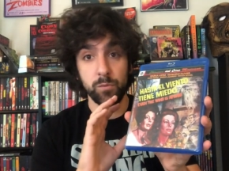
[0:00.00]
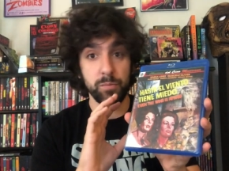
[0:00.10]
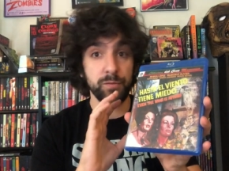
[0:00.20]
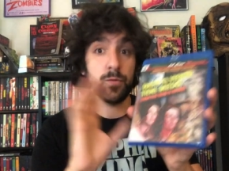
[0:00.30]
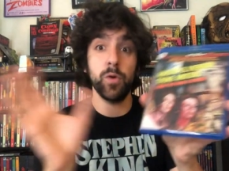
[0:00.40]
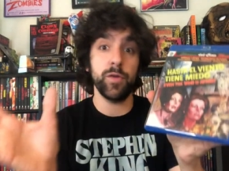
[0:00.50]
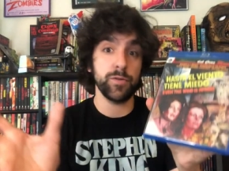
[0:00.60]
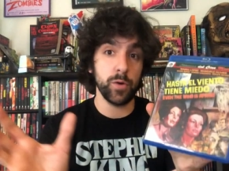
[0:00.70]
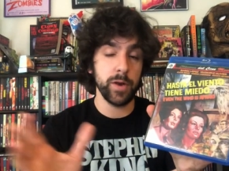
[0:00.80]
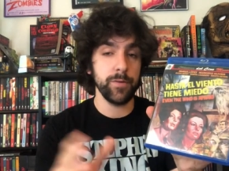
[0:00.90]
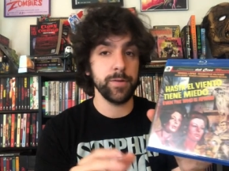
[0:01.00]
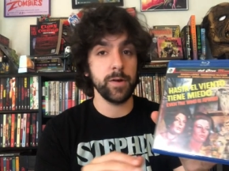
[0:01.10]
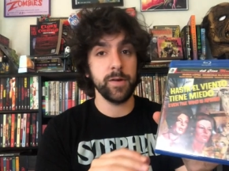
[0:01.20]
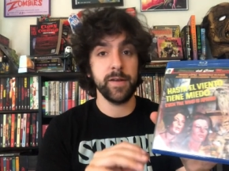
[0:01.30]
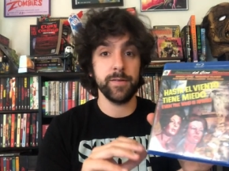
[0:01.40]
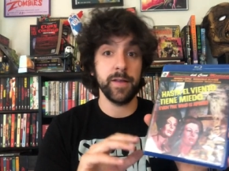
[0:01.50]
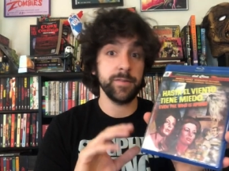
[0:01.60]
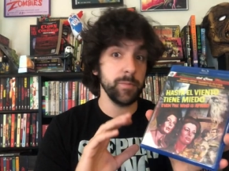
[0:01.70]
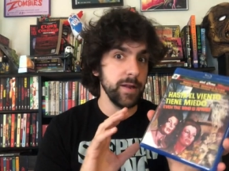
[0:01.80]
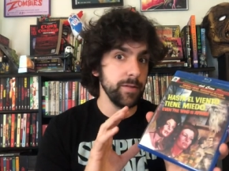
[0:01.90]
before the story even starts, has, has
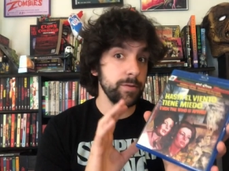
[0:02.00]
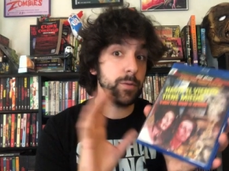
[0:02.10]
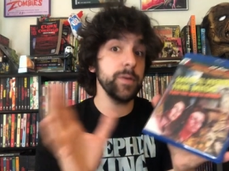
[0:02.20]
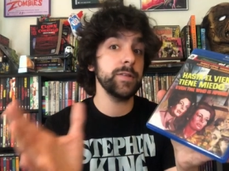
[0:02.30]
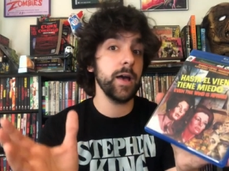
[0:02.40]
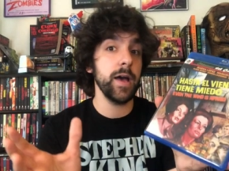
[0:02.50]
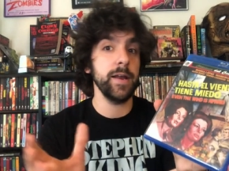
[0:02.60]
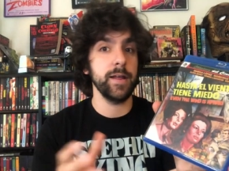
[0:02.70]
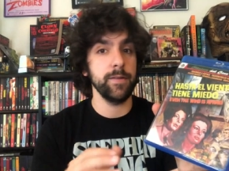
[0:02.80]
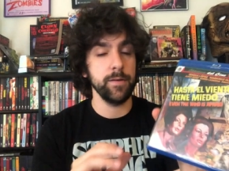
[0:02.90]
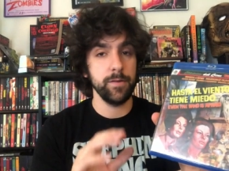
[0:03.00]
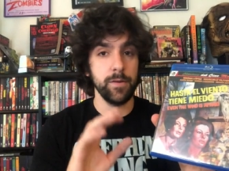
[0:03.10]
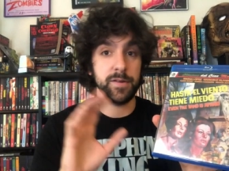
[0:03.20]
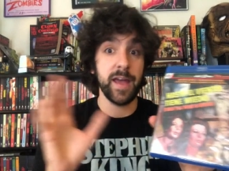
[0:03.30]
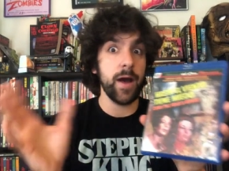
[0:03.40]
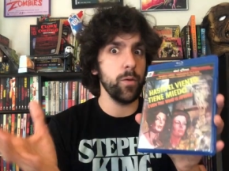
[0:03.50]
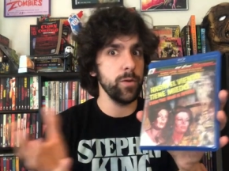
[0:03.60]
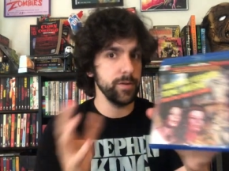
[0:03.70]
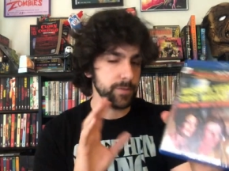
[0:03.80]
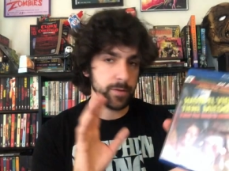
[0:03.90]
committed suicide, and the, the
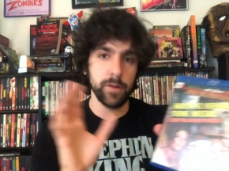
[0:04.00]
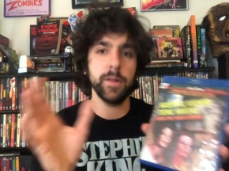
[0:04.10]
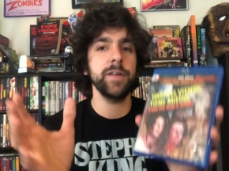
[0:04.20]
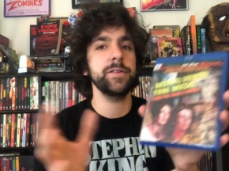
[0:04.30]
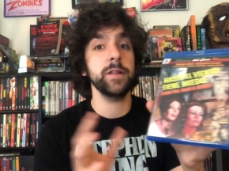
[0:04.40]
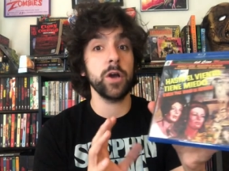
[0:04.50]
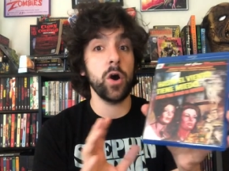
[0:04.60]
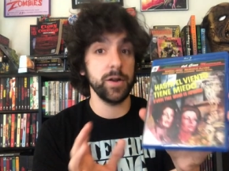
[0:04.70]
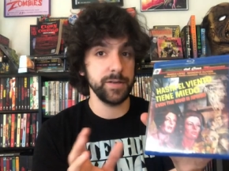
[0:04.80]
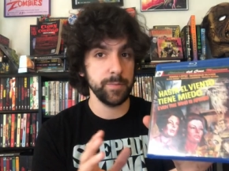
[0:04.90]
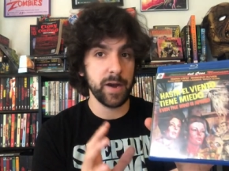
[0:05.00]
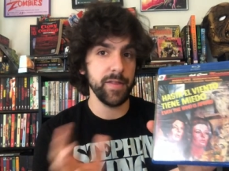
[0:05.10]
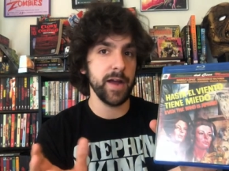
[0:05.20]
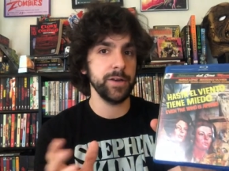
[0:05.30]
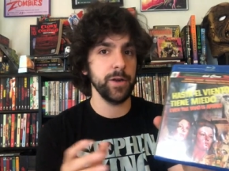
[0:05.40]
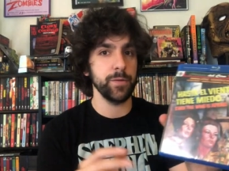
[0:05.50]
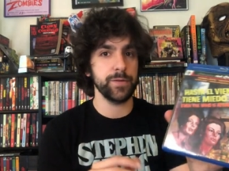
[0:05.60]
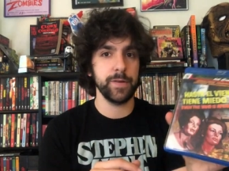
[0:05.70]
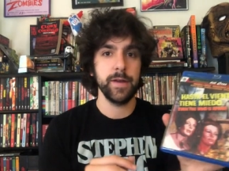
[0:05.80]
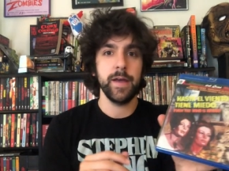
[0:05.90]
tower is allegedly haunted by that
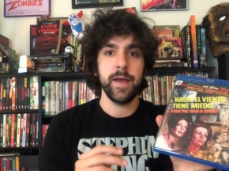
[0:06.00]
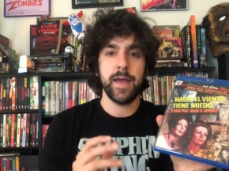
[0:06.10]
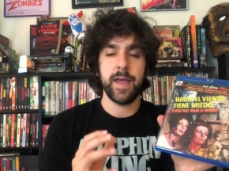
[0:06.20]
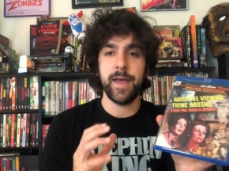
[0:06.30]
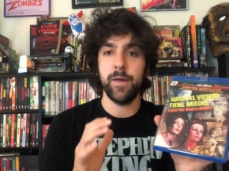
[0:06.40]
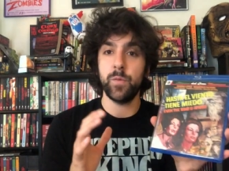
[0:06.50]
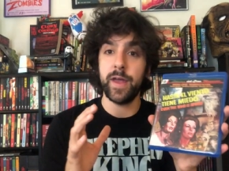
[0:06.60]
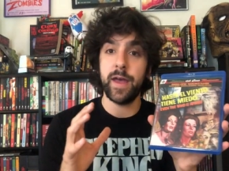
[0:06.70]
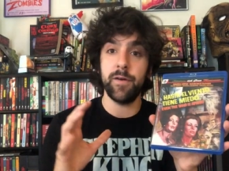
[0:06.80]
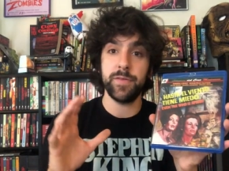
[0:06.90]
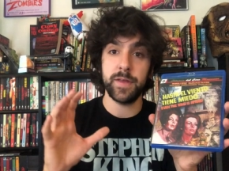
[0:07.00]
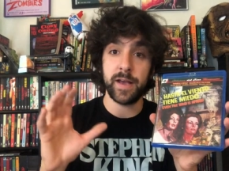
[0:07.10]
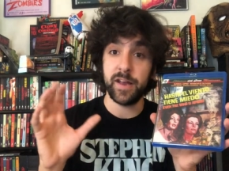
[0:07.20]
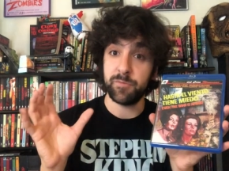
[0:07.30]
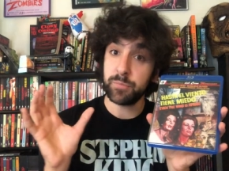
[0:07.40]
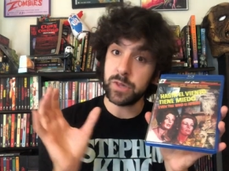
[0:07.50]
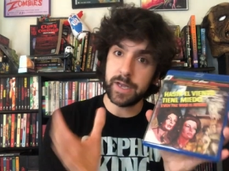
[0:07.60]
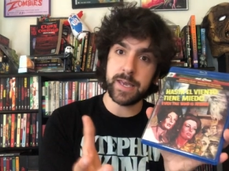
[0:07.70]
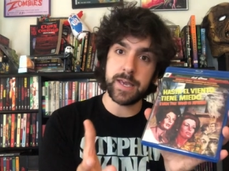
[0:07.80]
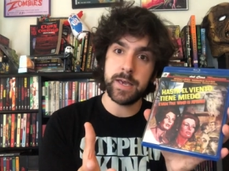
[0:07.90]
ghost. And we have the kind of
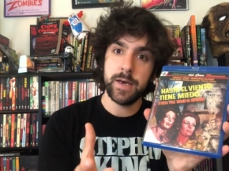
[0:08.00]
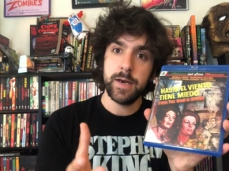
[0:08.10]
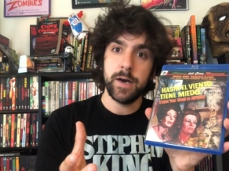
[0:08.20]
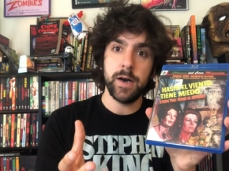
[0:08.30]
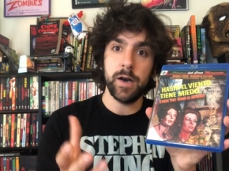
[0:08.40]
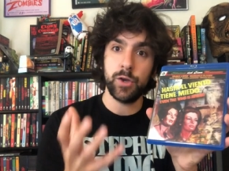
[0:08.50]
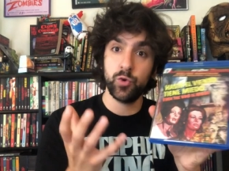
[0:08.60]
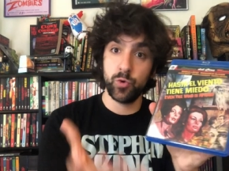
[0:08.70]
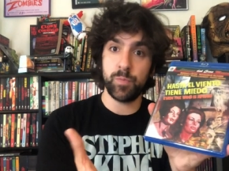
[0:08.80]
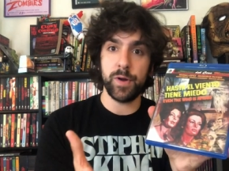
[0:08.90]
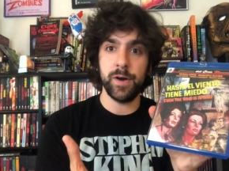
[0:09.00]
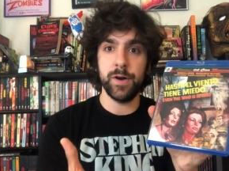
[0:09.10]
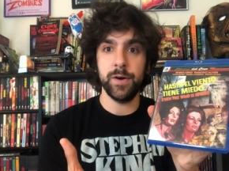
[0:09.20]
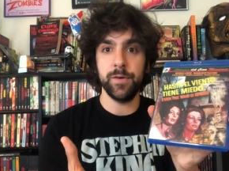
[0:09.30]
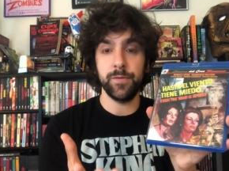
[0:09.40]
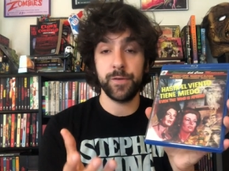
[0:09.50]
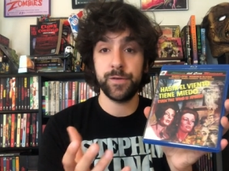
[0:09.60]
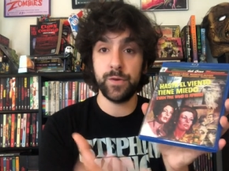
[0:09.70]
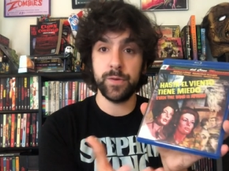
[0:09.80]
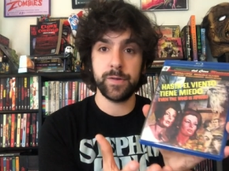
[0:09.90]
plucky uh, group of
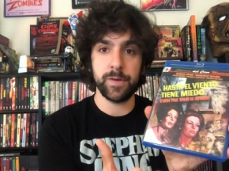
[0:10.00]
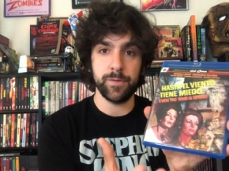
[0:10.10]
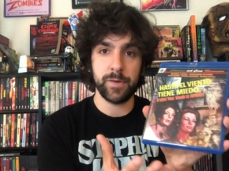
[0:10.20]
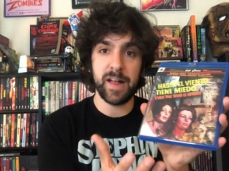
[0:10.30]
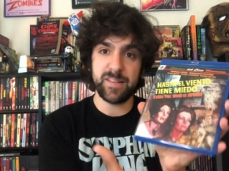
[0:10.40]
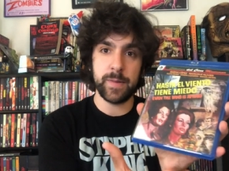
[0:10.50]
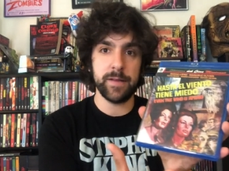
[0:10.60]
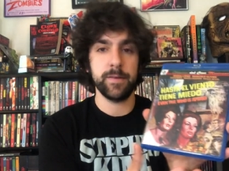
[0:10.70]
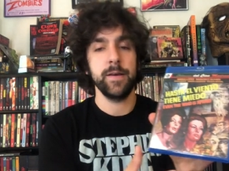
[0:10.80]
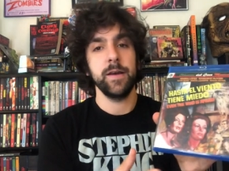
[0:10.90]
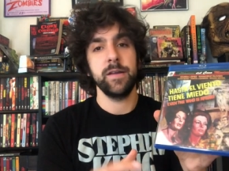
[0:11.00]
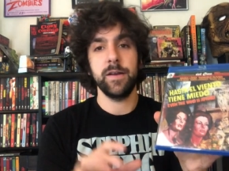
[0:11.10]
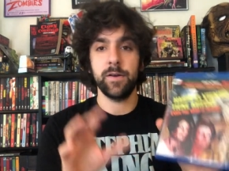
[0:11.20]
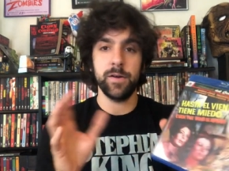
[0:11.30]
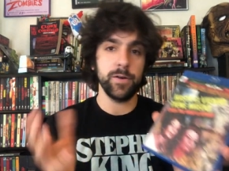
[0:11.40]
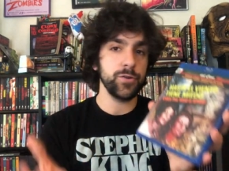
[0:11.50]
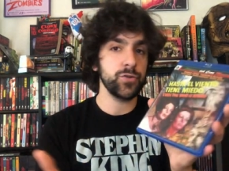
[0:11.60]
students, of classmates, that are